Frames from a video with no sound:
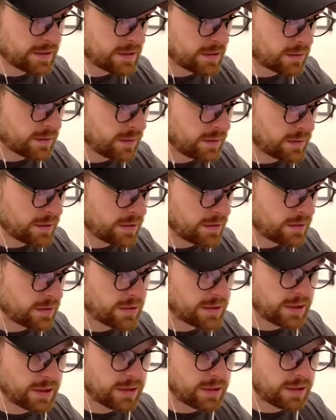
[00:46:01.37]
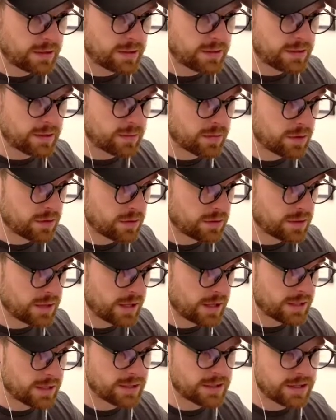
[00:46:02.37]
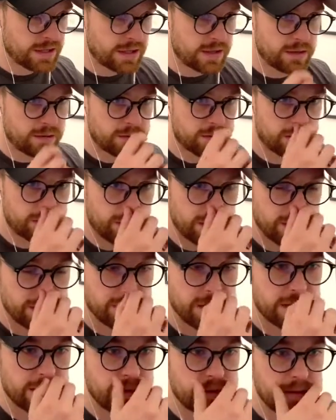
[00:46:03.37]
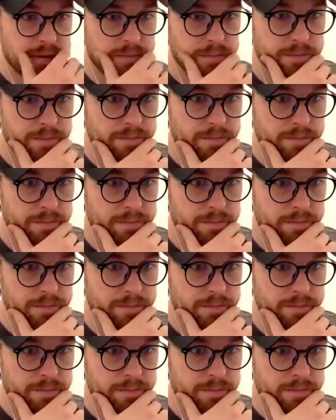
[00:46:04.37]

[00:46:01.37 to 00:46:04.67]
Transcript: so I'll need to send some Cossacks down, trying to get them.